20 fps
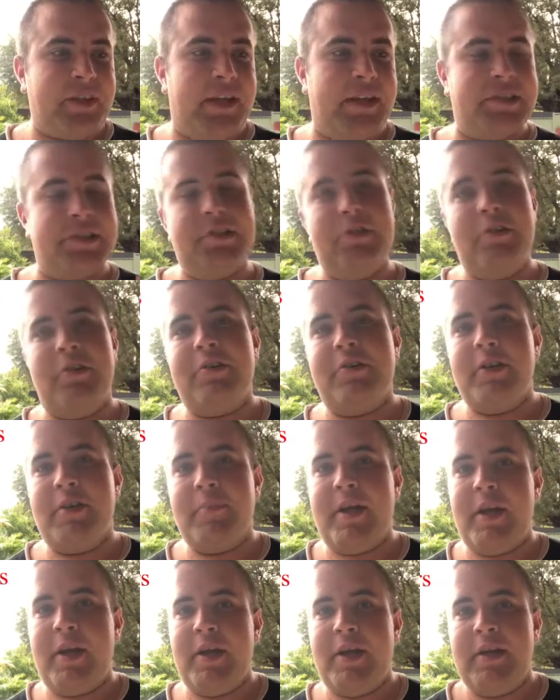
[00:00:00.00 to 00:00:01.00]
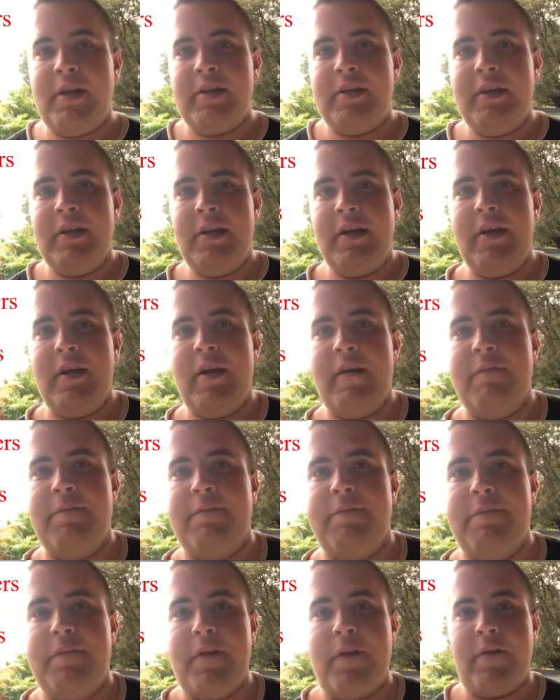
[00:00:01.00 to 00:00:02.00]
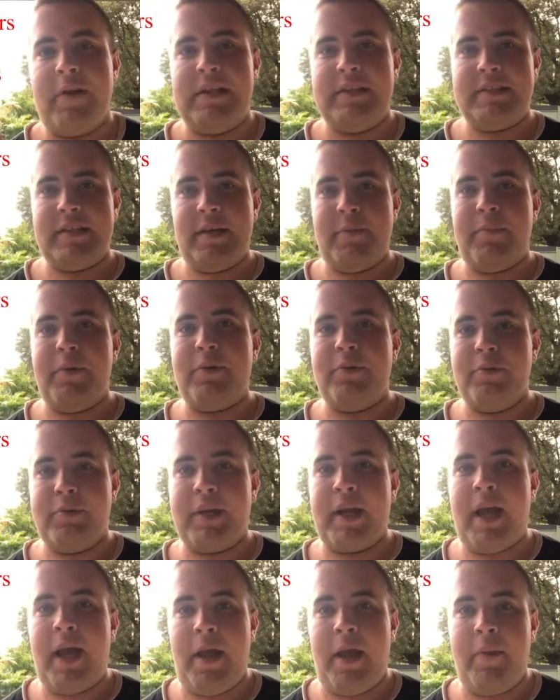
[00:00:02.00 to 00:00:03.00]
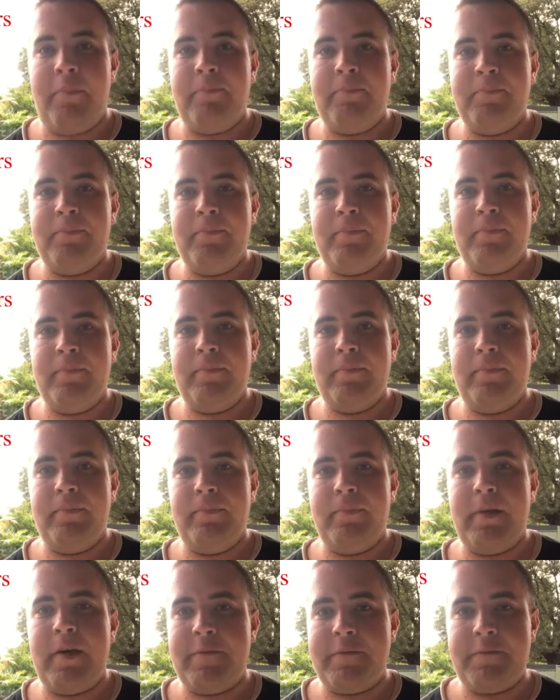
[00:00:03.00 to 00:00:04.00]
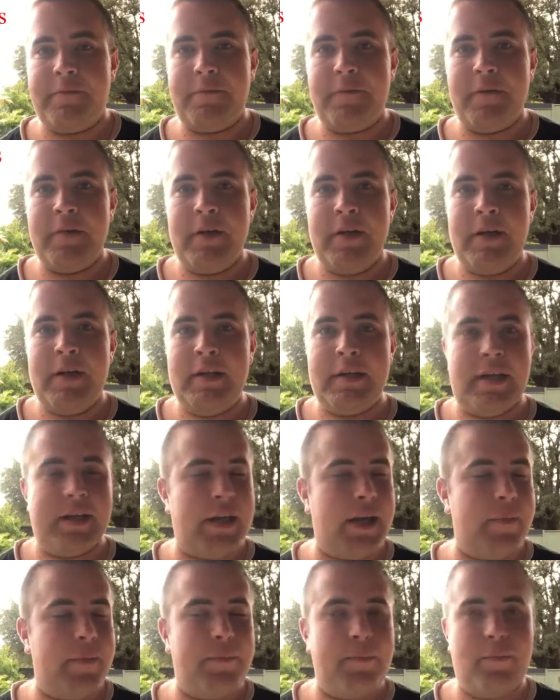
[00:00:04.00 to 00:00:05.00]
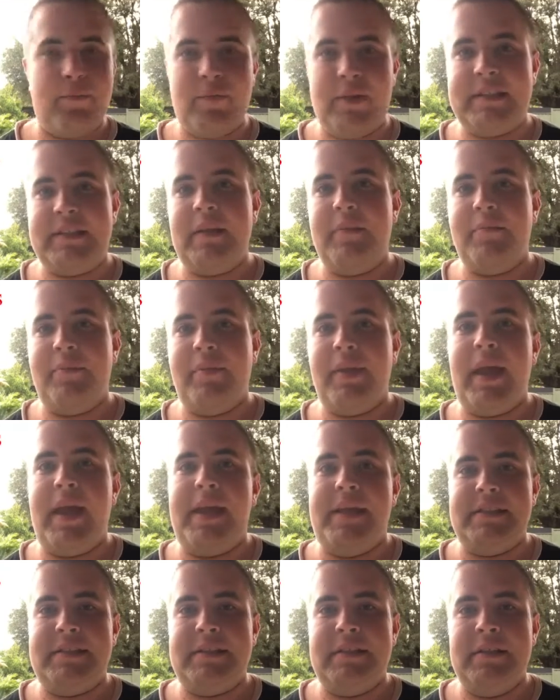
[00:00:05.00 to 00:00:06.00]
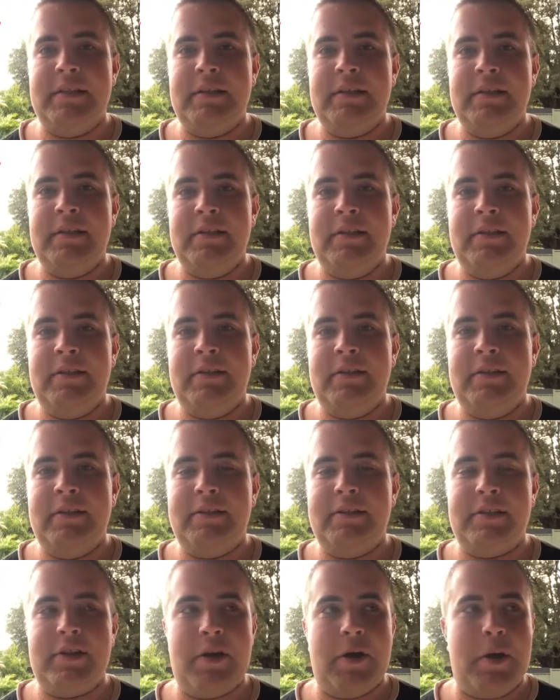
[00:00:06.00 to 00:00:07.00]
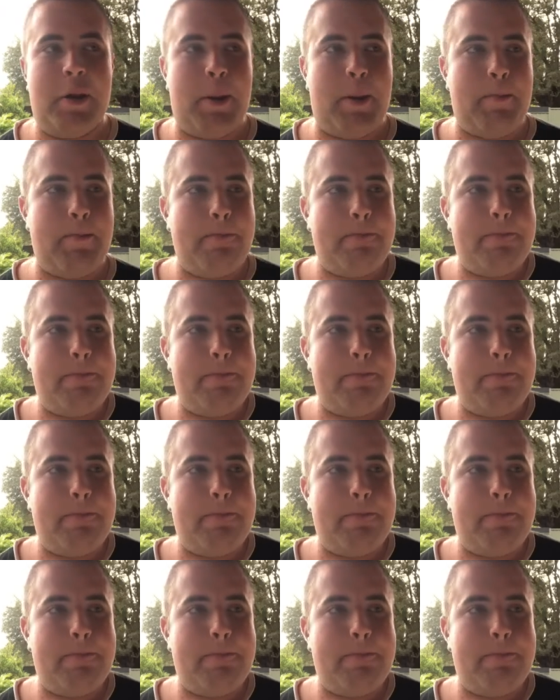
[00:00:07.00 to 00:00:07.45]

it's not going to be a very typical game if they keep resting players. So